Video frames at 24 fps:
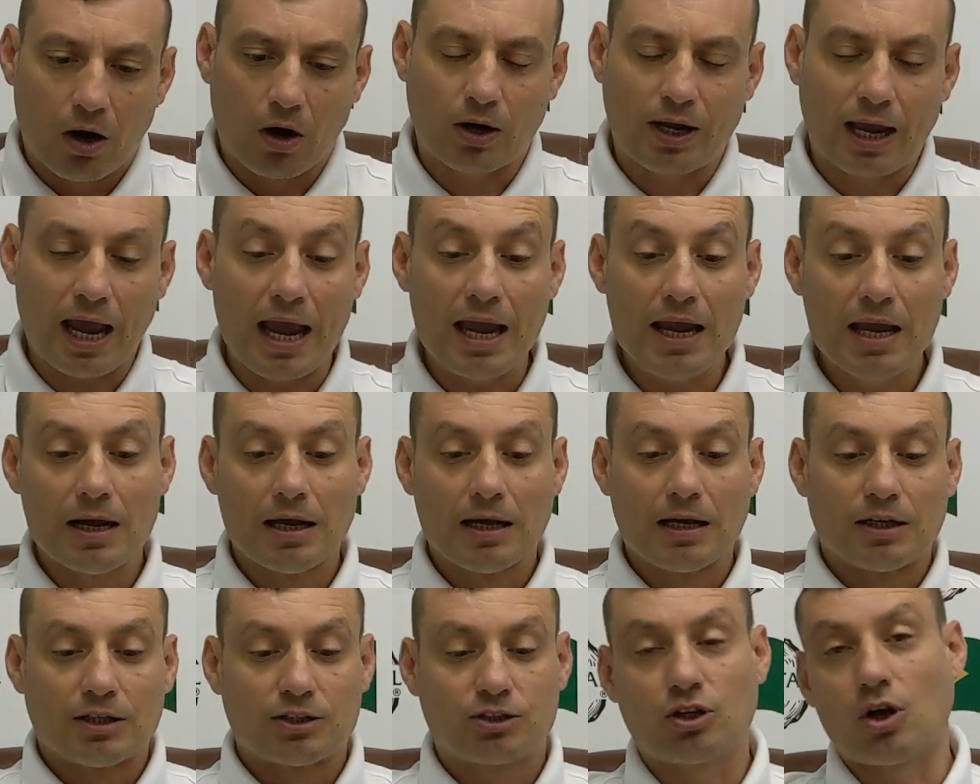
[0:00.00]
Okay,
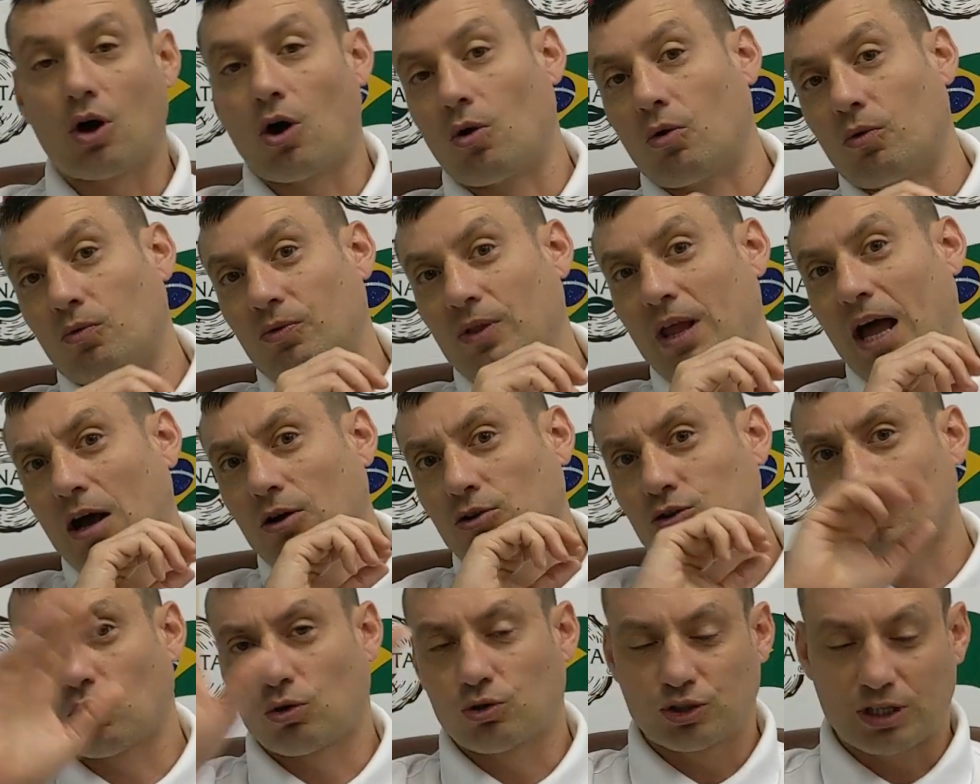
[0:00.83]
so
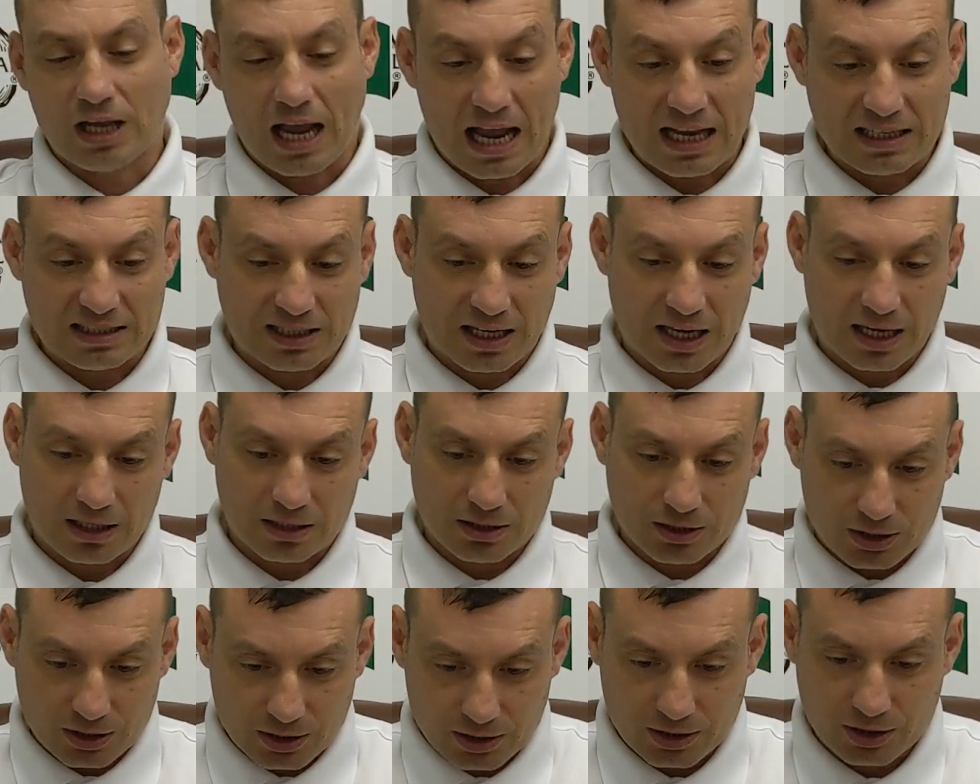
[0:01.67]
now those guys can
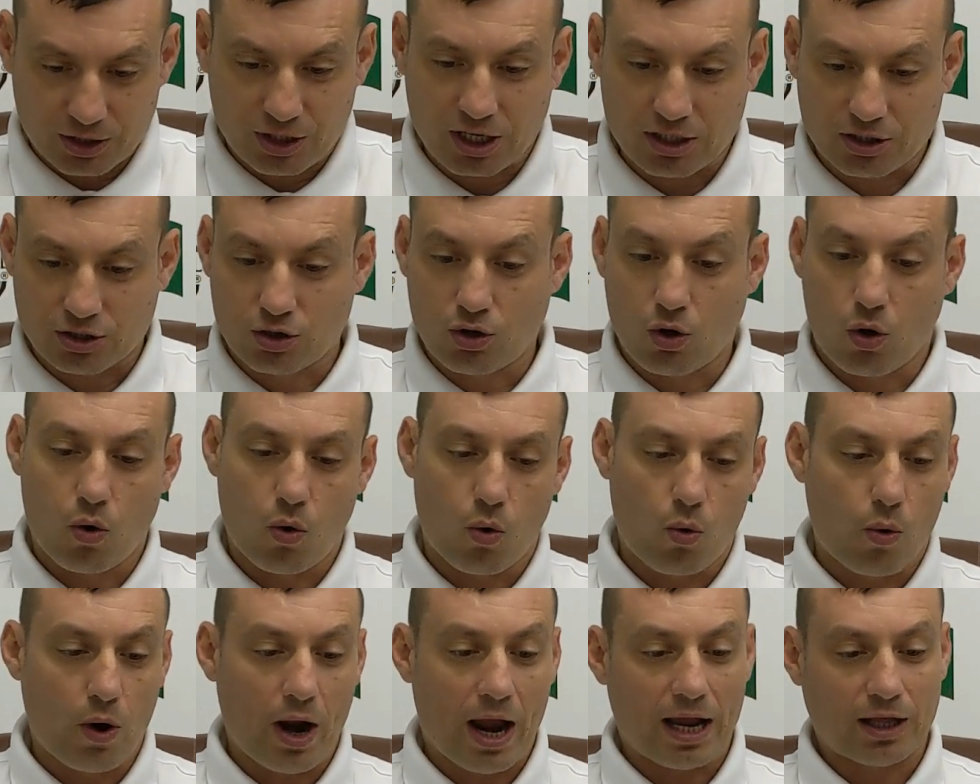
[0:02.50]
just go
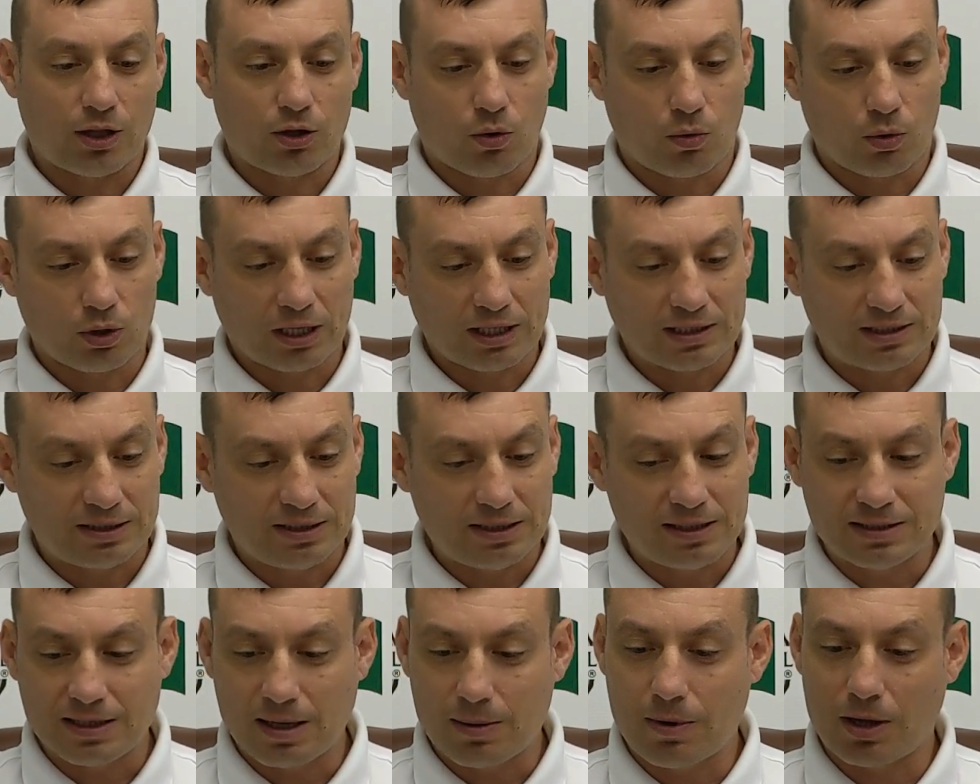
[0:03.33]
away. I don't want to
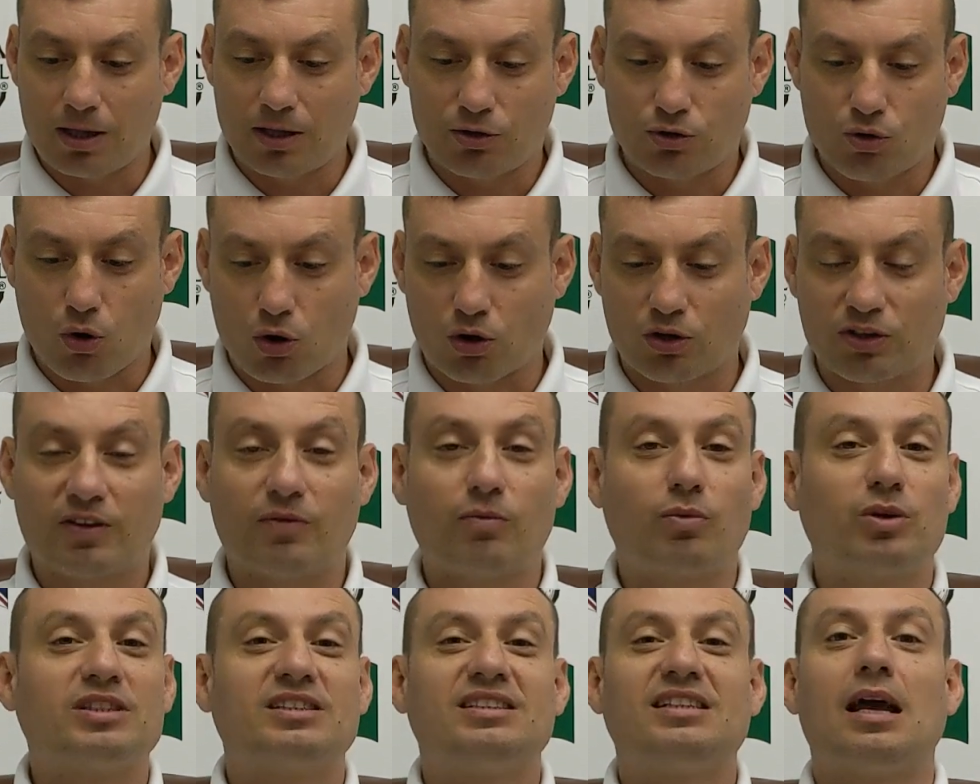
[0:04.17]
see them and talk
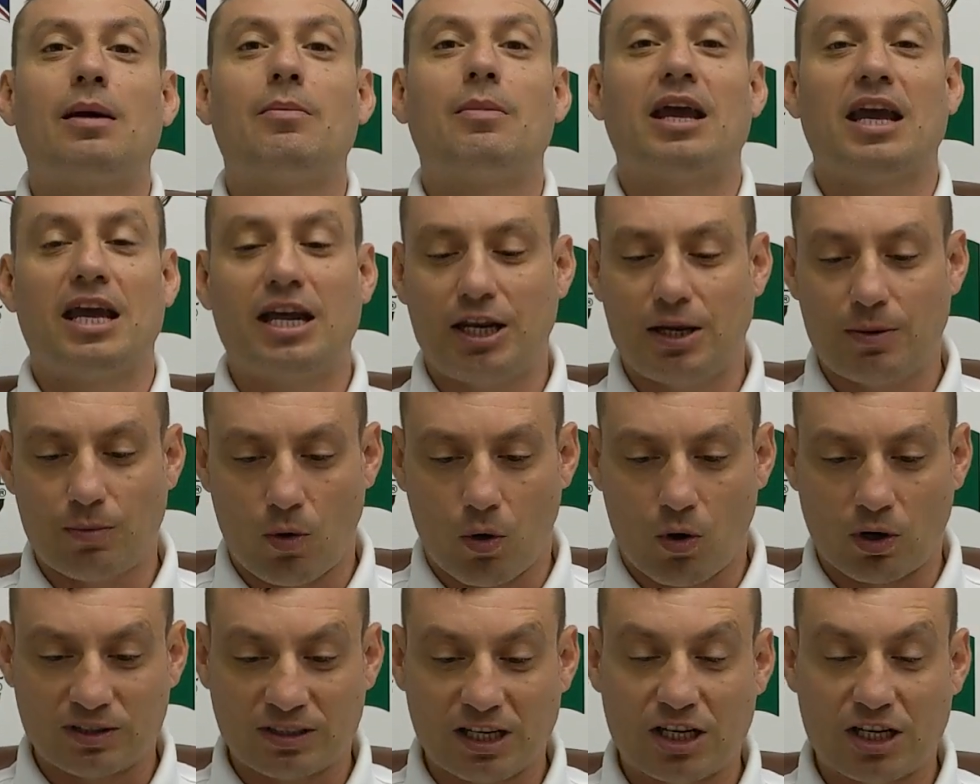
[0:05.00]
with them anymore.